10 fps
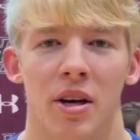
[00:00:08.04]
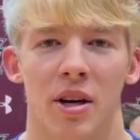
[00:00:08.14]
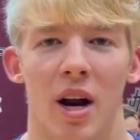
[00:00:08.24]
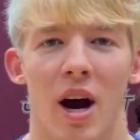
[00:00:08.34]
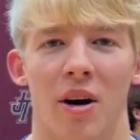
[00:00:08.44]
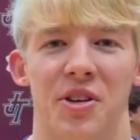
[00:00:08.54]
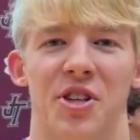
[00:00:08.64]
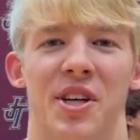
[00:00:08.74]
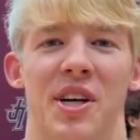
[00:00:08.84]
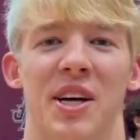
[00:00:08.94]
You know, it's
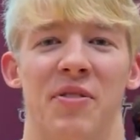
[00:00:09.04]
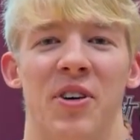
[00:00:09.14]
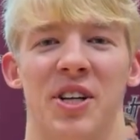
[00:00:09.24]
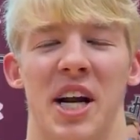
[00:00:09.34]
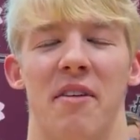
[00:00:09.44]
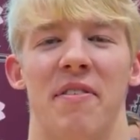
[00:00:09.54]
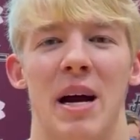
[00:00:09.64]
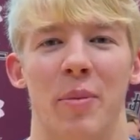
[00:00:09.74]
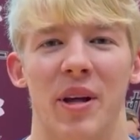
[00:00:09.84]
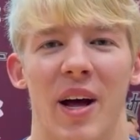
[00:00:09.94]
just, it feels like a
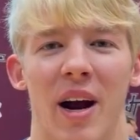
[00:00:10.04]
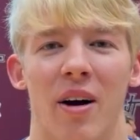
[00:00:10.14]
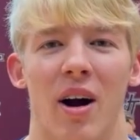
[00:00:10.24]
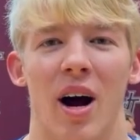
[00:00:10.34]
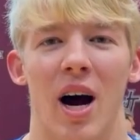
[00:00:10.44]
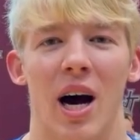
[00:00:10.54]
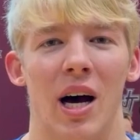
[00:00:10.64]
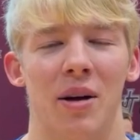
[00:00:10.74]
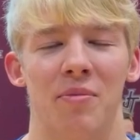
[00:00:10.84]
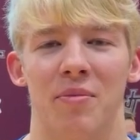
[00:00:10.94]
family there.
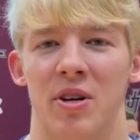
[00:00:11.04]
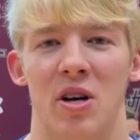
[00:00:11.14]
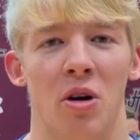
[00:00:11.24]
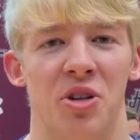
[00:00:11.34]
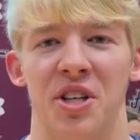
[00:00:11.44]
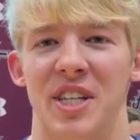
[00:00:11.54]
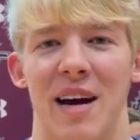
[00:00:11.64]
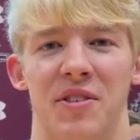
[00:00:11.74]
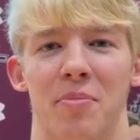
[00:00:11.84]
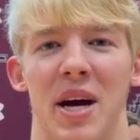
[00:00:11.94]
Coaching
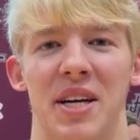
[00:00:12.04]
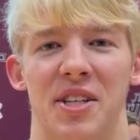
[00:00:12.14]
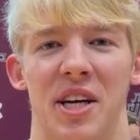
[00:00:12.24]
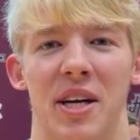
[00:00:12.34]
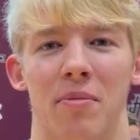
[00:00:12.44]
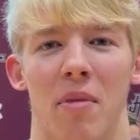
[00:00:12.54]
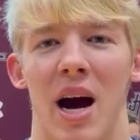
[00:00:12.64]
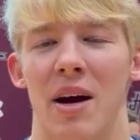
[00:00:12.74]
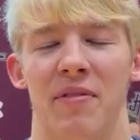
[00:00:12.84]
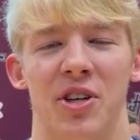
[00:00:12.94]
staff's amazing.
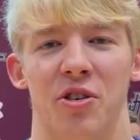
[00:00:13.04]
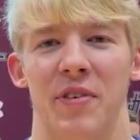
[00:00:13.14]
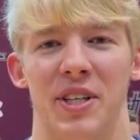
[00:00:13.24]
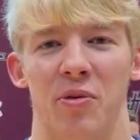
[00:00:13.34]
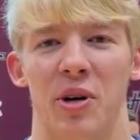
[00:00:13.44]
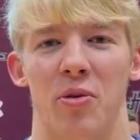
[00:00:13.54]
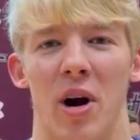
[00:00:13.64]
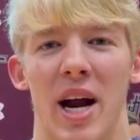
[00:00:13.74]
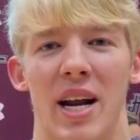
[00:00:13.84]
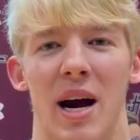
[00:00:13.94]
My official visit went
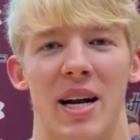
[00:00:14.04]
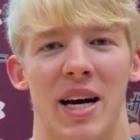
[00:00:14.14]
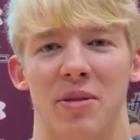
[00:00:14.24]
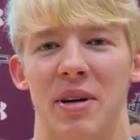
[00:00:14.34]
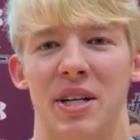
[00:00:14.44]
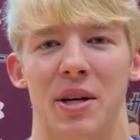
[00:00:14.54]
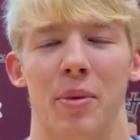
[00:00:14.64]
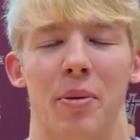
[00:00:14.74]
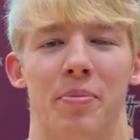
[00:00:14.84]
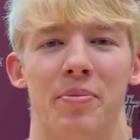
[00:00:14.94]
great. I got to meet some
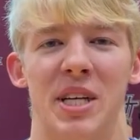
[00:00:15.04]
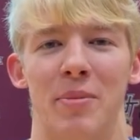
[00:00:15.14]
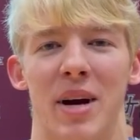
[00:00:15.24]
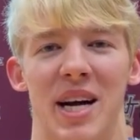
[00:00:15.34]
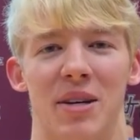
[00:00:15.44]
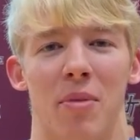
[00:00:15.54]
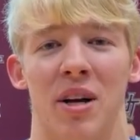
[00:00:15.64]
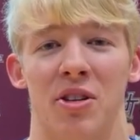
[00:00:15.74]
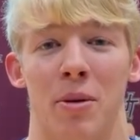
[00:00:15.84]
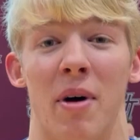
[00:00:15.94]
of the teammates,
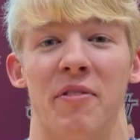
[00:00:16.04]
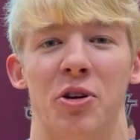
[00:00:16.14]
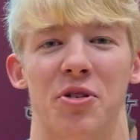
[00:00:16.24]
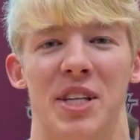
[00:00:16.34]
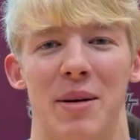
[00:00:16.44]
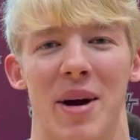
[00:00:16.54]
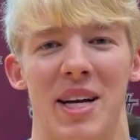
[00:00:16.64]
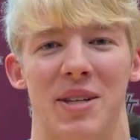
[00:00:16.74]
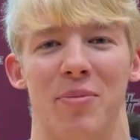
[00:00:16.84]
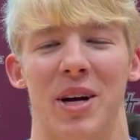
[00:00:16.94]
some of my future
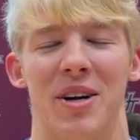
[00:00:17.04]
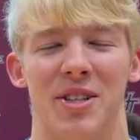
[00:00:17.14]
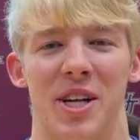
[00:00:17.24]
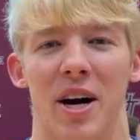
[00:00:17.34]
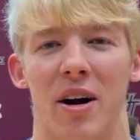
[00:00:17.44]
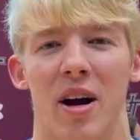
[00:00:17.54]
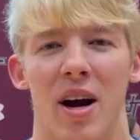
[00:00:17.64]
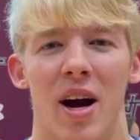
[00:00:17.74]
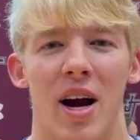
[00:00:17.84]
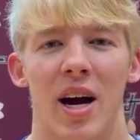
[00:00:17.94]
teammates and players there,
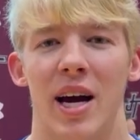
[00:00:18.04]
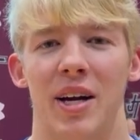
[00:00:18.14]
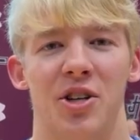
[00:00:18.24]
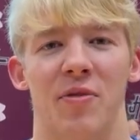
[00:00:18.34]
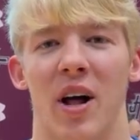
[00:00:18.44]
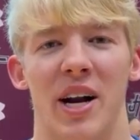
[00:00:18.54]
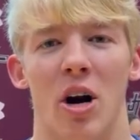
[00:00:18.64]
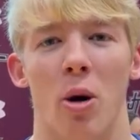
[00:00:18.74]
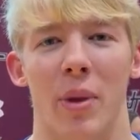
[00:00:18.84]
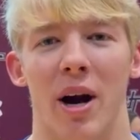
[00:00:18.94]
and just felt like
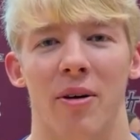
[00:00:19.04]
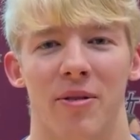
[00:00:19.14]
home there.